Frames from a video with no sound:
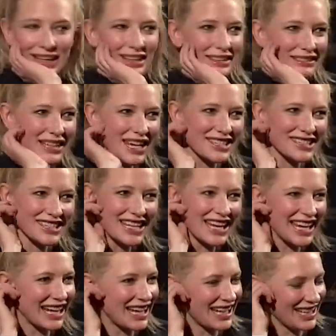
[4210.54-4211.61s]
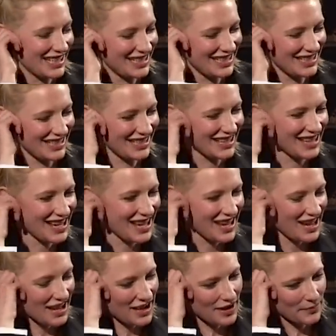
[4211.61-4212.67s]
Oh, yesterday.
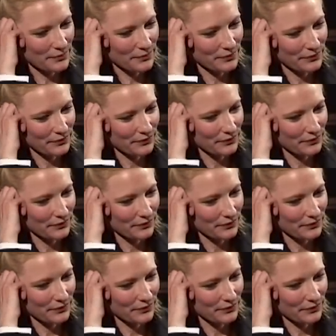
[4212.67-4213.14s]
um,